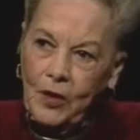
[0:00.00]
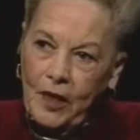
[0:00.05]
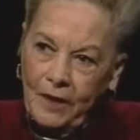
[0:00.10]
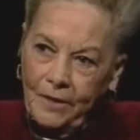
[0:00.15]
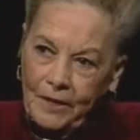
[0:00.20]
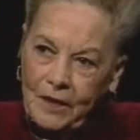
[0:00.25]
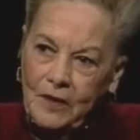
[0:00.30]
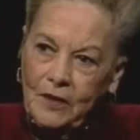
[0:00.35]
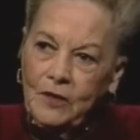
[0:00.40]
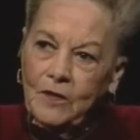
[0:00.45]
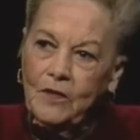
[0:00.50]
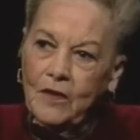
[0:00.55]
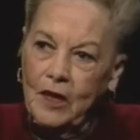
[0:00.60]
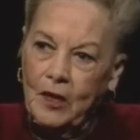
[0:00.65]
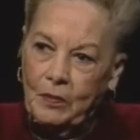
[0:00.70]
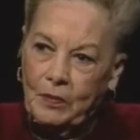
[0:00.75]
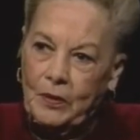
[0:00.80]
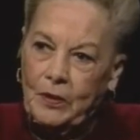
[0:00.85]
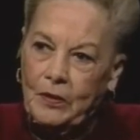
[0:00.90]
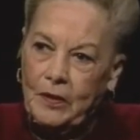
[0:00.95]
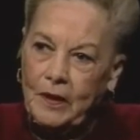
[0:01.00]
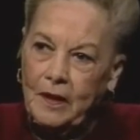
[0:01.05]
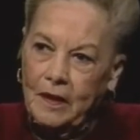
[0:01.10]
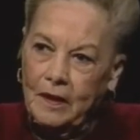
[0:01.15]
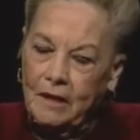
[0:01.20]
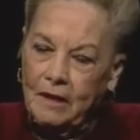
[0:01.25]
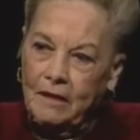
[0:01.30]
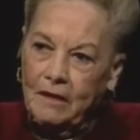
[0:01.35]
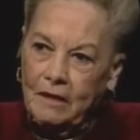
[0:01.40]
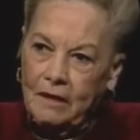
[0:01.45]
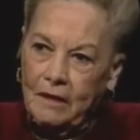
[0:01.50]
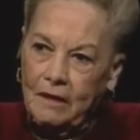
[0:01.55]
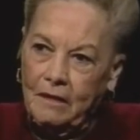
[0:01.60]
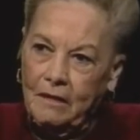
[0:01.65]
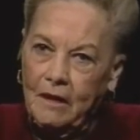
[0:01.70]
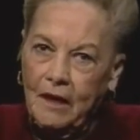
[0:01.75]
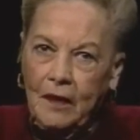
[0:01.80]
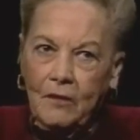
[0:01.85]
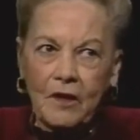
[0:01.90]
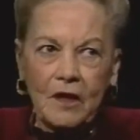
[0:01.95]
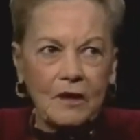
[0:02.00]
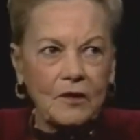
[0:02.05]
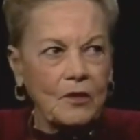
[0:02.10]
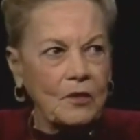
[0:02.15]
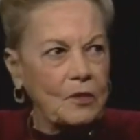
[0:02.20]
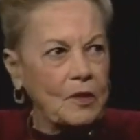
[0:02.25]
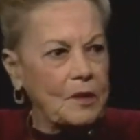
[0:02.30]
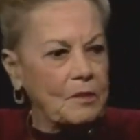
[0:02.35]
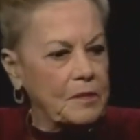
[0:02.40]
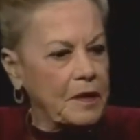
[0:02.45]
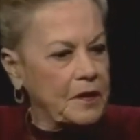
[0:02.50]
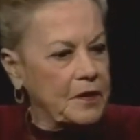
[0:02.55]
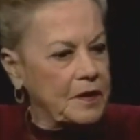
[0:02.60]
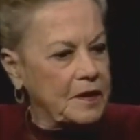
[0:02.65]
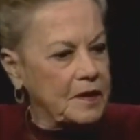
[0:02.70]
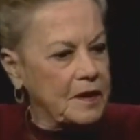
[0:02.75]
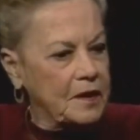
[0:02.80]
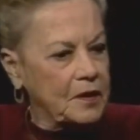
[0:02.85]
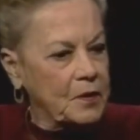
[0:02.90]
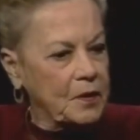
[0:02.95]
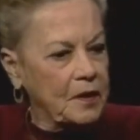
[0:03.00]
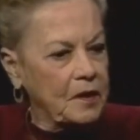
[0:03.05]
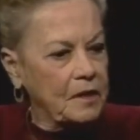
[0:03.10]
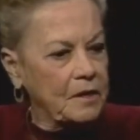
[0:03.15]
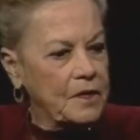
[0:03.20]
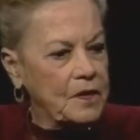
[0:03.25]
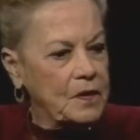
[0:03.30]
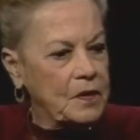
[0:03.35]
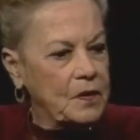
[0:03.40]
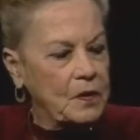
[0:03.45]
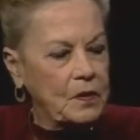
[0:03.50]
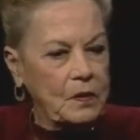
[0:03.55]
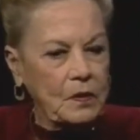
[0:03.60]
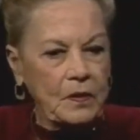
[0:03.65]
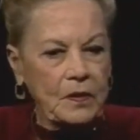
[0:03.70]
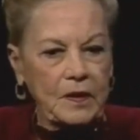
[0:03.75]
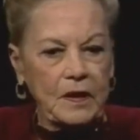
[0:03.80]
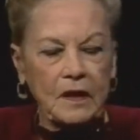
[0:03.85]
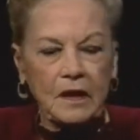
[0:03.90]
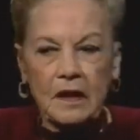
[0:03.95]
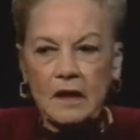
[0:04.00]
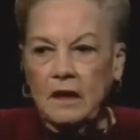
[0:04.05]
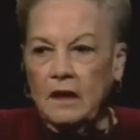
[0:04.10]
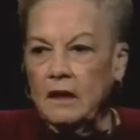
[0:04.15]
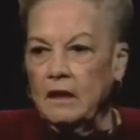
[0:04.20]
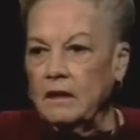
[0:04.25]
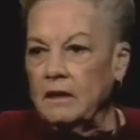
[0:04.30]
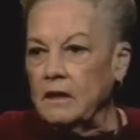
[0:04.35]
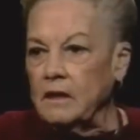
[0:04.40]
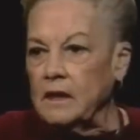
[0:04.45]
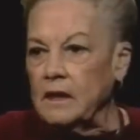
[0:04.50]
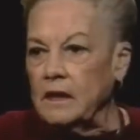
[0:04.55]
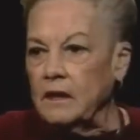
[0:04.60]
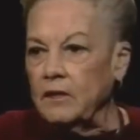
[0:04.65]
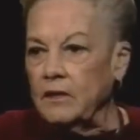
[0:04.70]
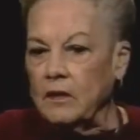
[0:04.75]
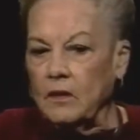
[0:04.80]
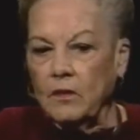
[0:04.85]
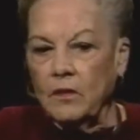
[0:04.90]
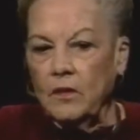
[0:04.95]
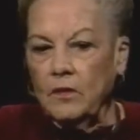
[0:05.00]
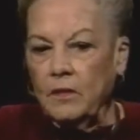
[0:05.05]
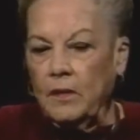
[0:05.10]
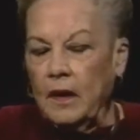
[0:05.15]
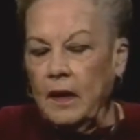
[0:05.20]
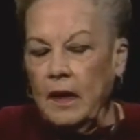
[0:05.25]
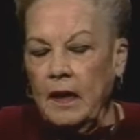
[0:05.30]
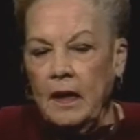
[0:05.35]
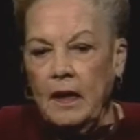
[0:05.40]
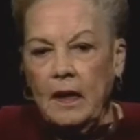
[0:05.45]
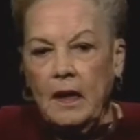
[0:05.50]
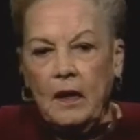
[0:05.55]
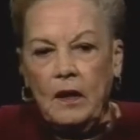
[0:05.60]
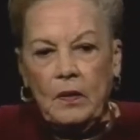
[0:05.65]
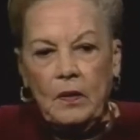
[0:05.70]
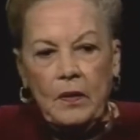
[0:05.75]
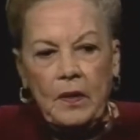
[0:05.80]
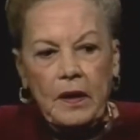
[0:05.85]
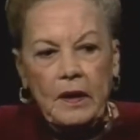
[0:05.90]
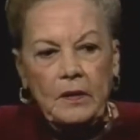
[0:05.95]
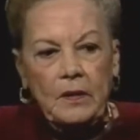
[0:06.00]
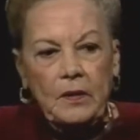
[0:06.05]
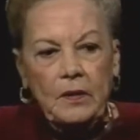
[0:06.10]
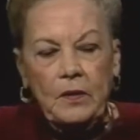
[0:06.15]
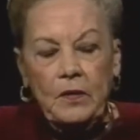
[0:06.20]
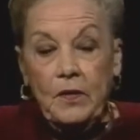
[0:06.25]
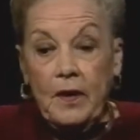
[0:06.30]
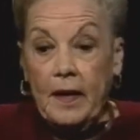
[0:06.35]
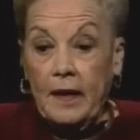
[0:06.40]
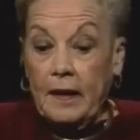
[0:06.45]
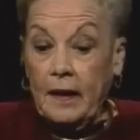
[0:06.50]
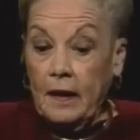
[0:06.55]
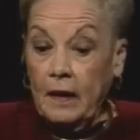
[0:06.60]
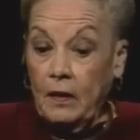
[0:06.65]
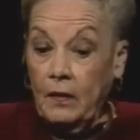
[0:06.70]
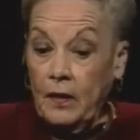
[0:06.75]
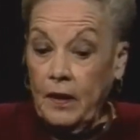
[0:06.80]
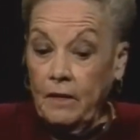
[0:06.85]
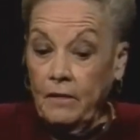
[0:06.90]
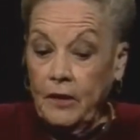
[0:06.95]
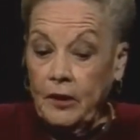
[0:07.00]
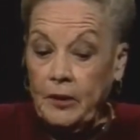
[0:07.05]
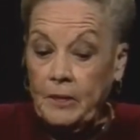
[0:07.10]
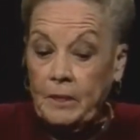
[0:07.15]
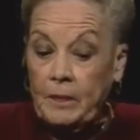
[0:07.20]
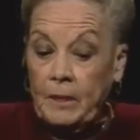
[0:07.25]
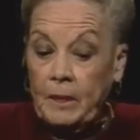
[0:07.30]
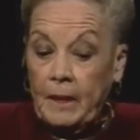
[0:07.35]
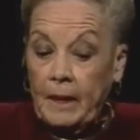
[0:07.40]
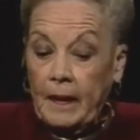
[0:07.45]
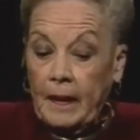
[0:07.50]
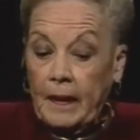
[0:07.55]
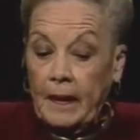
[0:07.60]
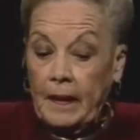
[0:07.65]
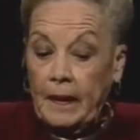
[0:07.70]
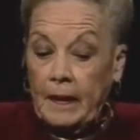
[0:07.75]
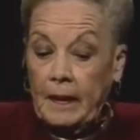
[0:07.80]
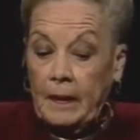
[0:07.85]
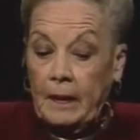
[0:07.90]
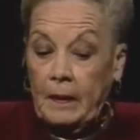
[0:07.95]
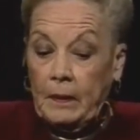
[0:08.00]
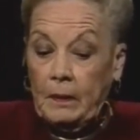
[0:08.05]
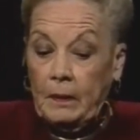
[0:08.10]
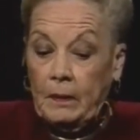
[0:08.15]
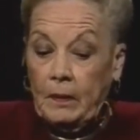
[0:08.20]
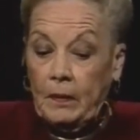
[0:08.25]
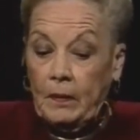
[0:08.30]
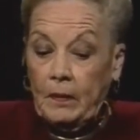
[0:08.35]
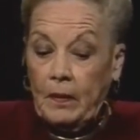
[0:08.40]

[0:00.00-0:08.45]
have to do that periodically. I went to what mother said, 12 schools in eight years. You know, you, you had to do that. However, um,